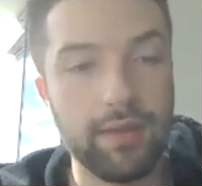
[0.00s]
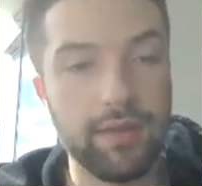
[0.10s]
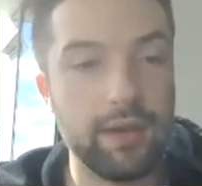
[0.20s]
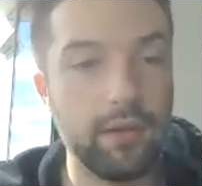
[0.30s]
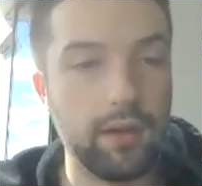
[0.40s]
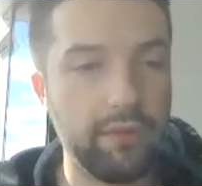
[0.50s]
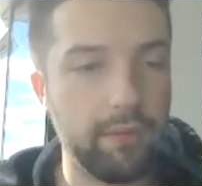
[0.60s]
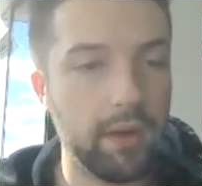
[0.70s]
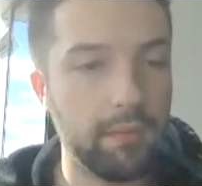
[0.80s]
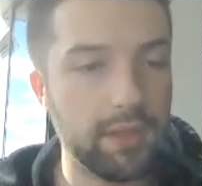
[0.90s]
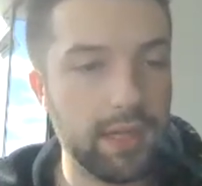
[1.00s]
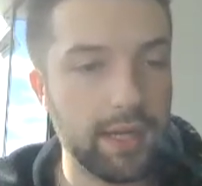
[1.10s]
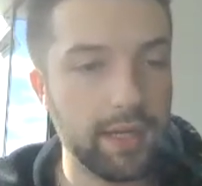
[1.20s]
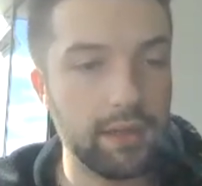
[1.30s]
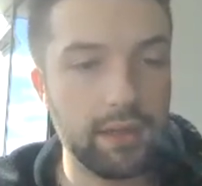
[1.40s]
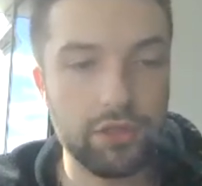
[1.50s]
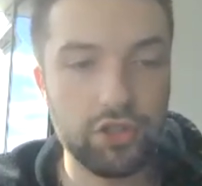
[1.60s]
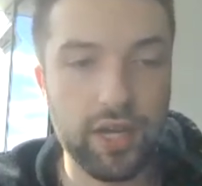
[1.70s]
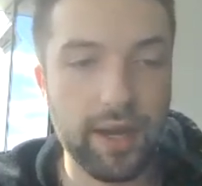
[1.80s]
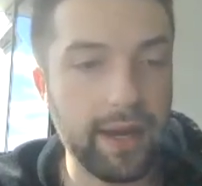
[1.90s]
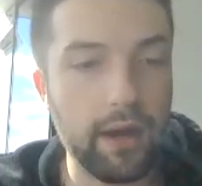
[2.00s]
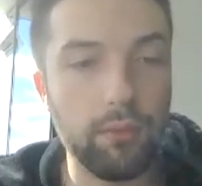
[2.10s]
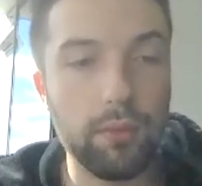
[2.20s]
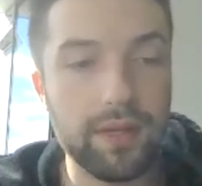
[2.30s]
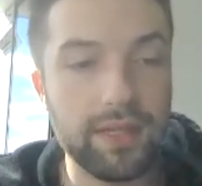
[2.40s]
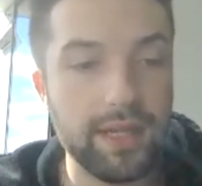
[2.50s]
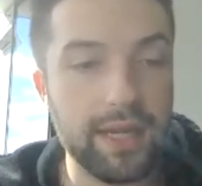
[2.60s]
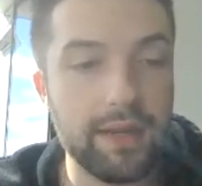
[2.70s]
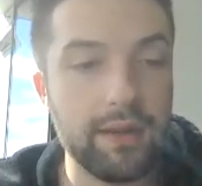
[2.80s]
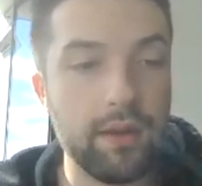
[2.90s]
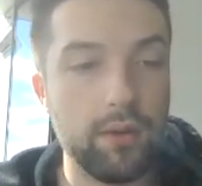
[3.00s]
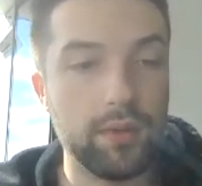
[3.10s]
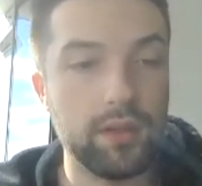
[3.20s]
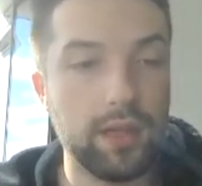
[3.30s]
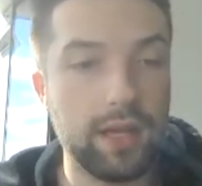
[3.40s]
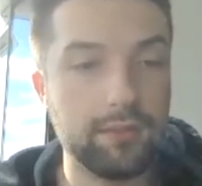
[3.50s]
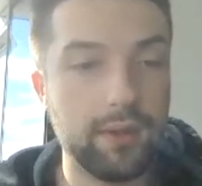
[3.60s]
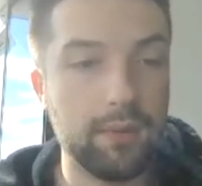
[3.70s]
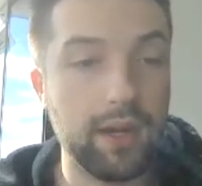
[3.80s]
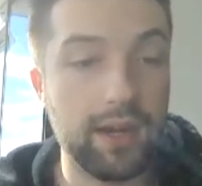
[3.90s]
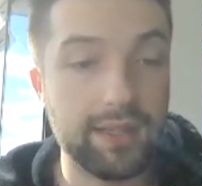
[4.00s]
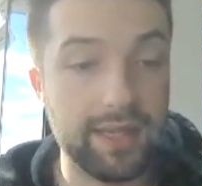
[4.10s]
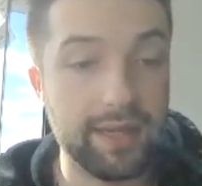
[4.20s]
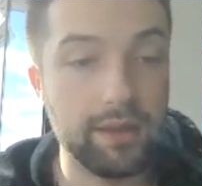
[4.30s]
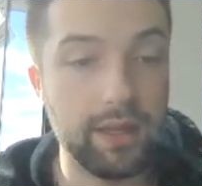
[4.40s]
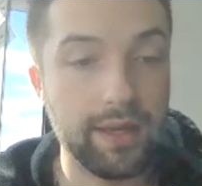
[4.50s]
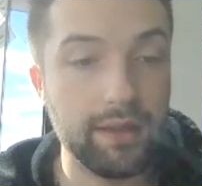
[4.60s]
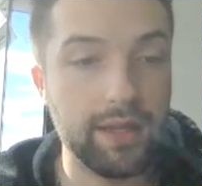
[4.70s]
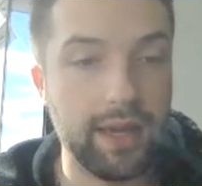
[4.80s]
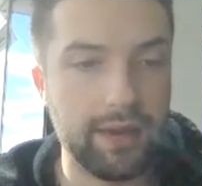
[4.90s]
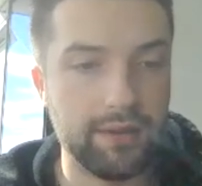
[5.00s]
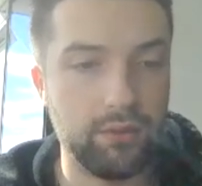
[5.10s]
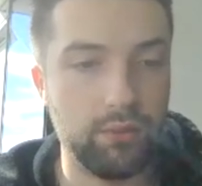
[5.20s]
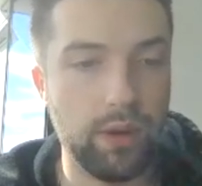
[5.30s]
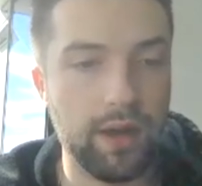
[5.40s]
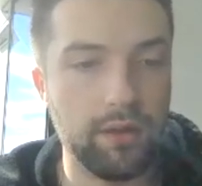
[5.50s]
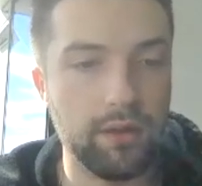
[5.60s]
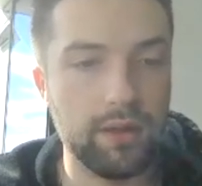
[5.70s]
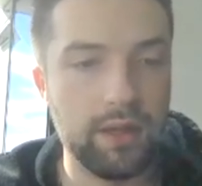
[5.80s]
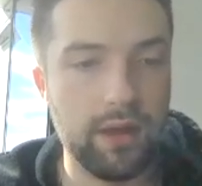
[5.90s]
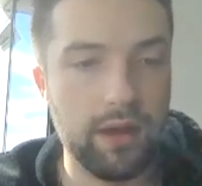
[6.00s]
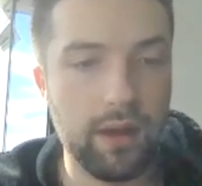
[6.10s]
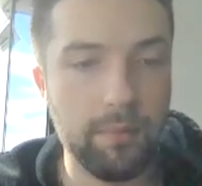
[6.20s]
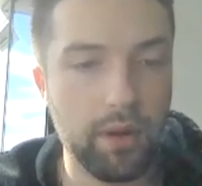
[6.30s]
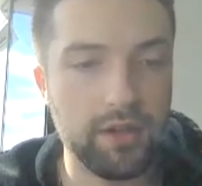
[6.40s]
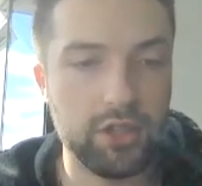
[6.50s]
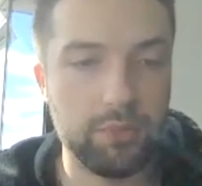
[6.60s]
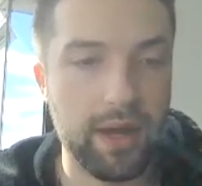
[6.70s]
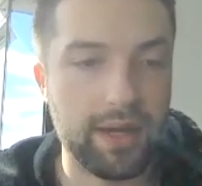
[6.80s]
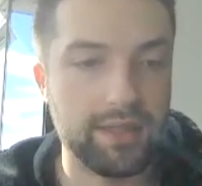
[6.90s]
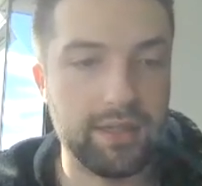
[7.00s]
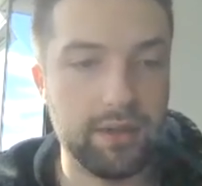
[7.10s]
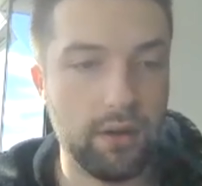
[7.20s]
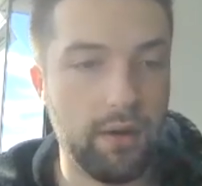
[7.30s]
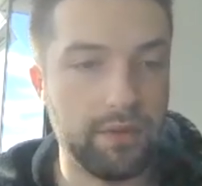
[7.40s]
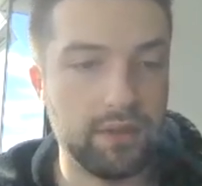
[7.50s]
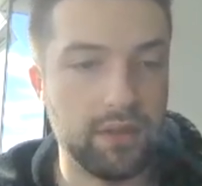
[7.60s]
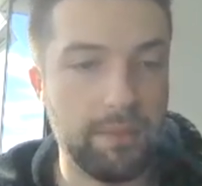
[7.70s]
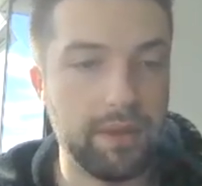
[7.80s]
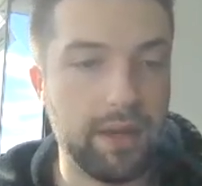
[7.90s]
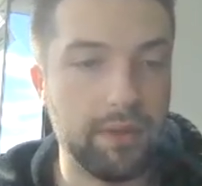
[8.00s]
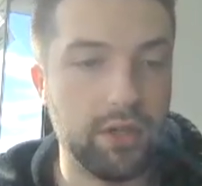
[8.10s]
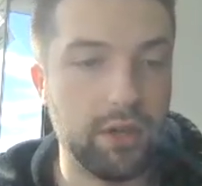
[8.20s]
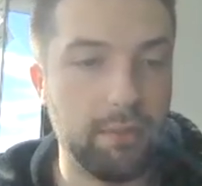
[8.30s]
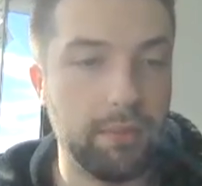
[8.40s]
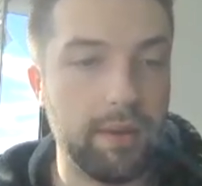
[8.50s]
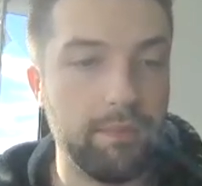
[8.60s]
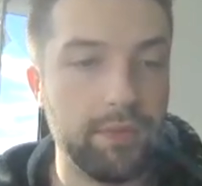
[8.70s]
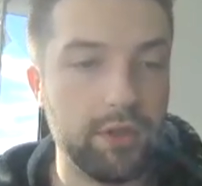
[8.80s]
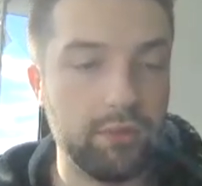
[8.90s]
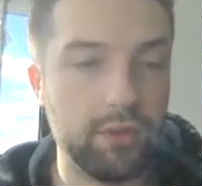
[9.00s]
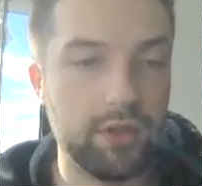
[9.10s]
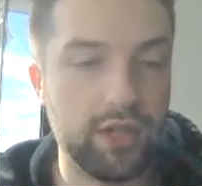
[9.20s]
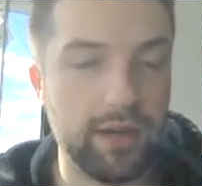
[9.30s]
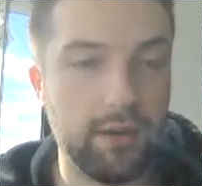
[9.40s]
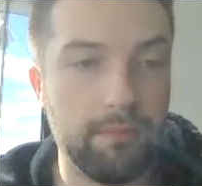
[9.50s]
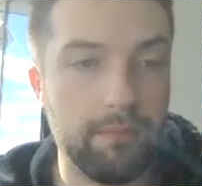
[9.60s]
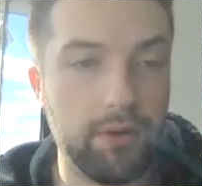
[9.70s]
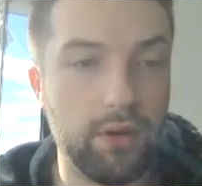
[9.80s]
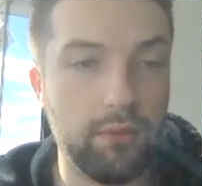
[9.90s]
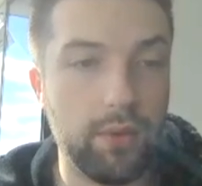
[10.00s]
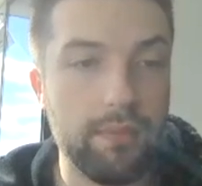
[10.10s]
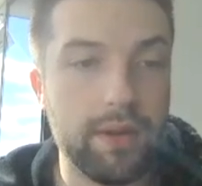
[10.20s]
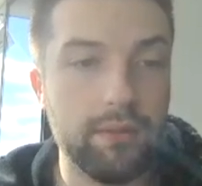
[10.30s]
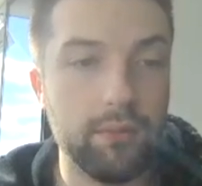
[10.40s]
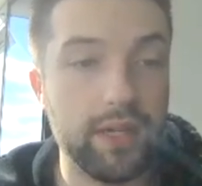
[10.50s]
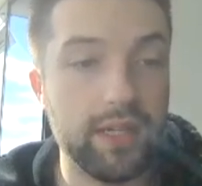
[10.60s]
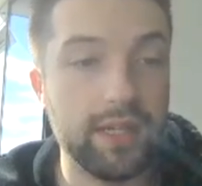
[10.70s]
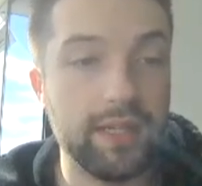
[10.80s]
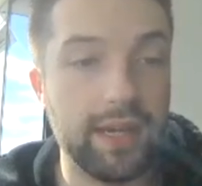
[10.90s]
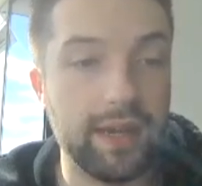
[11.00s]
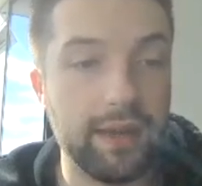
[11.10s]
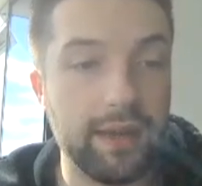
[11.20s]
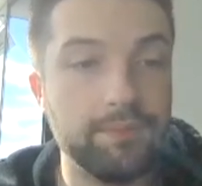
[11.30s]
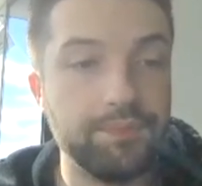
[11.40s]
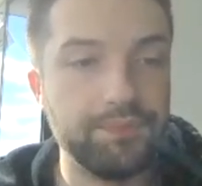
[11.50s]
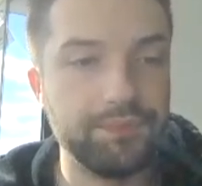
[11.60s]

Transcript: and then if I'm not mistaken, let's check out what we did with the last round. We got Isaiah Likely as well. Uh, I probably just passed the interior offensive lineman that we took, but just want to check on Bernhard Raimann. We did get him.